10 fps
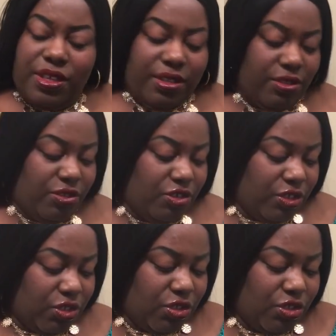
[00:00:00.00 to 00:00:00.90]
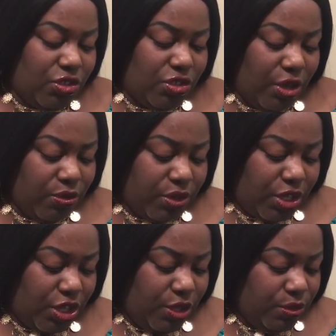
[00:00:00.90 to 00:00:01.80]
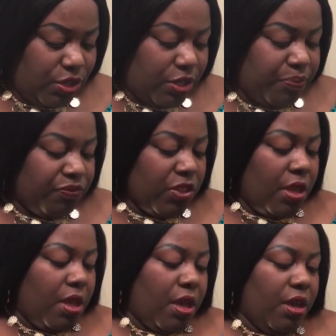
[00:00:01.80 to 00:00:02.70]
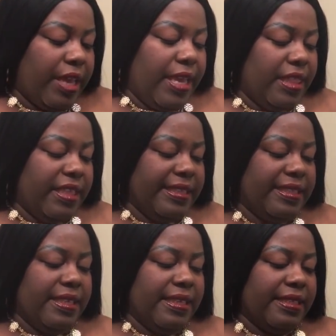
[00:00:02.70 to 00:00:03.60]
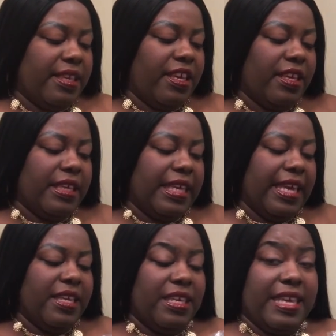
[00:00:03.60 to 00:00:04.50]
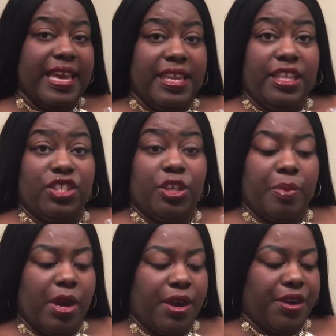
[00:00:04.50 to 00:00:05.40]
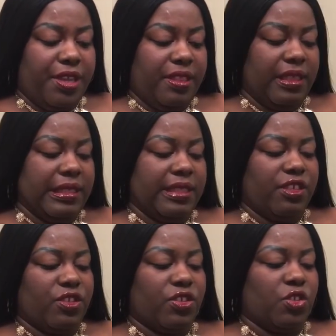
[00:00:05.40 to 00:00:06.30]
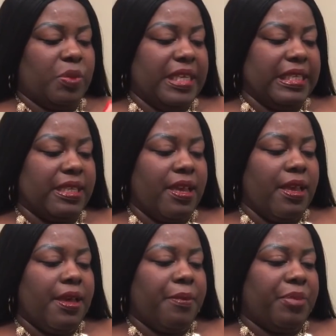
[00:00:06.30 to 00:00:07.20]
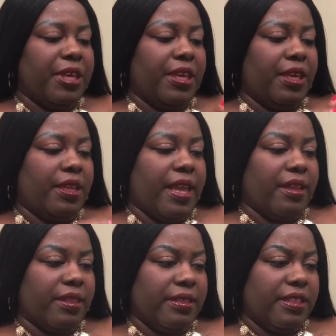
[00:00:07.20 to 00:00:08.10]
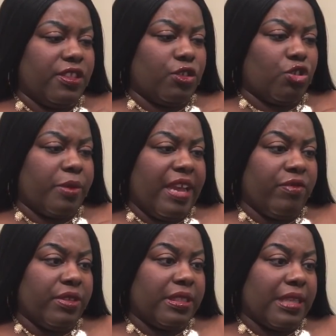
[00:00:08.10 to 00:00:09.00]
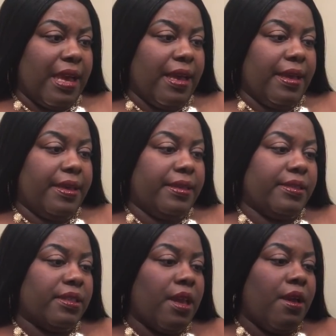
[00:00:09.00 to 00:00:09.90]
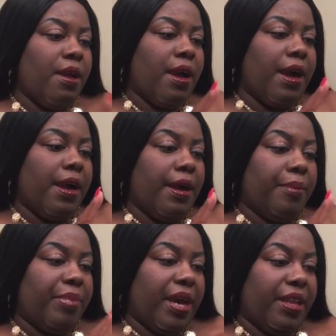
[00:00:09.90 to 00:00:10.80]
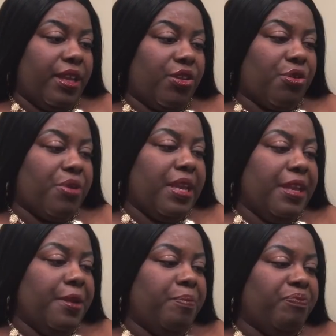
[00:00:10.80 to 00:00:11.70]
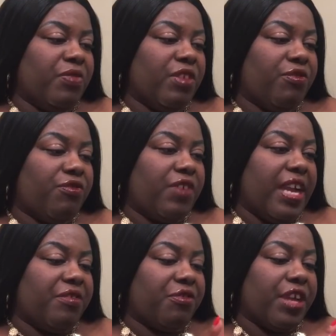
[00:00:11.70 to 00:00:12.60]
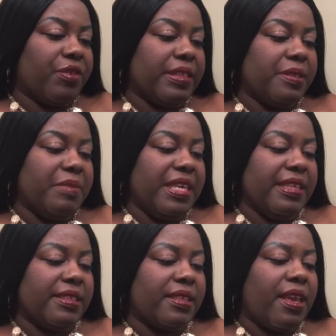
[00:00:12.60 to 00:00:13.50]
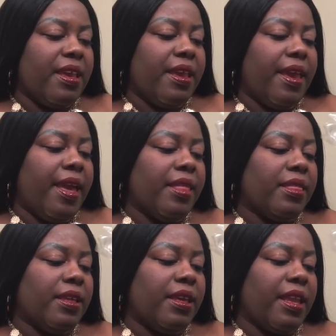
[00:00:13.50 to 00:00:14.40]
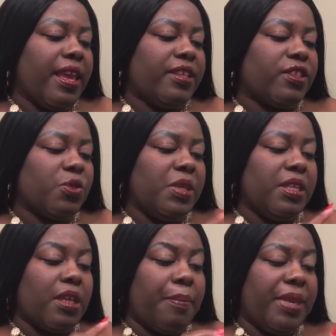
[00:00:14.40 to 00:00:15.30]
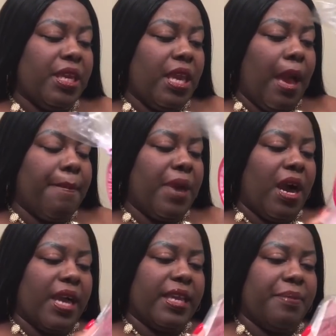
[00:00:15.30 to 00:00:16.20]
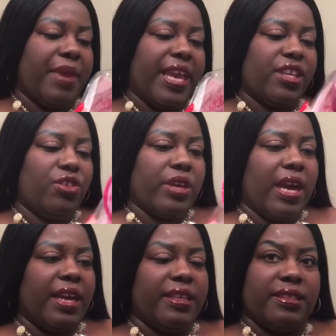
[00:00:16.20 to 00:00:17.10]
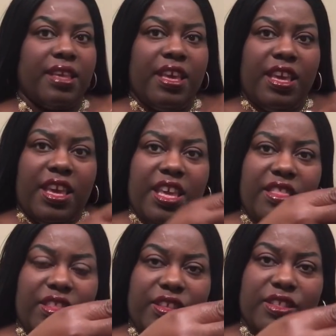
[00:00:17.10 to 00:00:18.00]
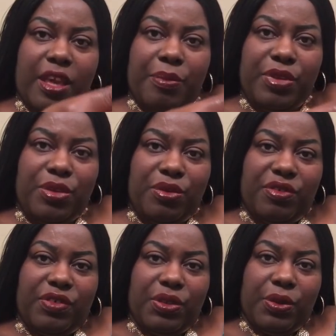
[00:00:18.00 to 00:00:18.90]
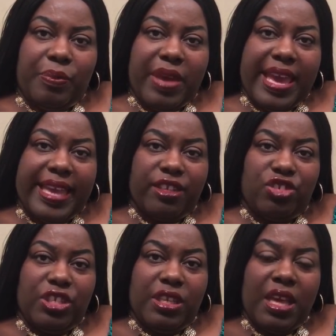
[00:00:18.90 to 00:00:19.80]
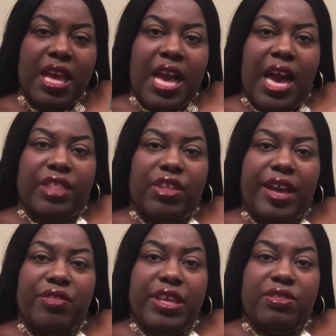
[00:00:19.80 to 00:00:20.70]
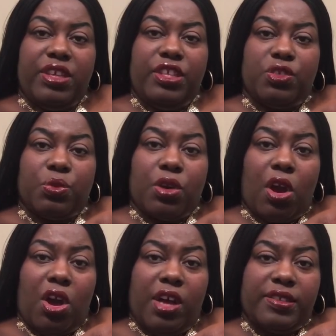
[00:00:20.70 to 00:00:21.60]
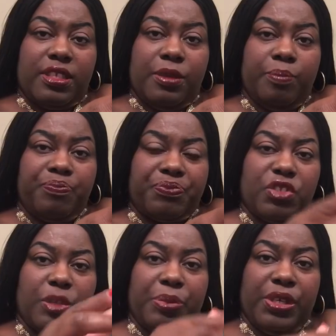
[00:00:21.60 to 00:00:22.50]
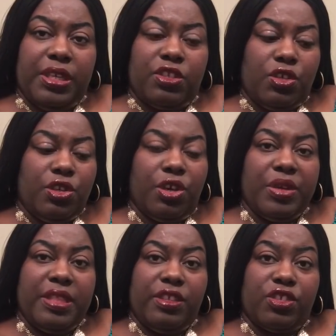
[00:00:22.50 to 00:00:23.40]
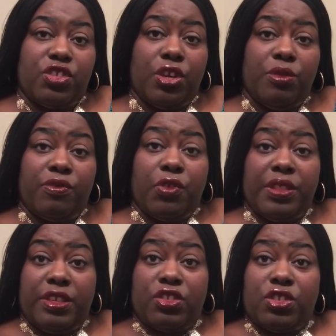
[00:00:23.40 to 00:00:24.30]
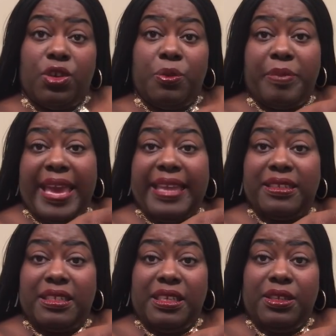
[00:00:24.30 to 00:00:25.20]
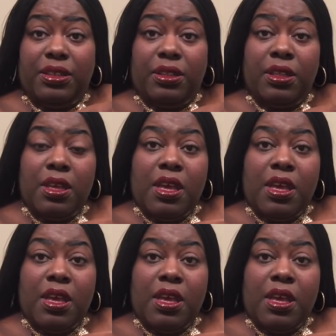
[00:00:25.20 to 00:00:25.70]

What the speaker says: He's just so cute. Okay, this is Get Yeti to Party. This is Sweet Pea. Now, this is a travel size body cream, fine fragrance mist, and then a Sweet Pea pocket bag, you guys, in this beautiful packaging. I thought that these were awesome to put, you know, in this tote for this tote bag deal,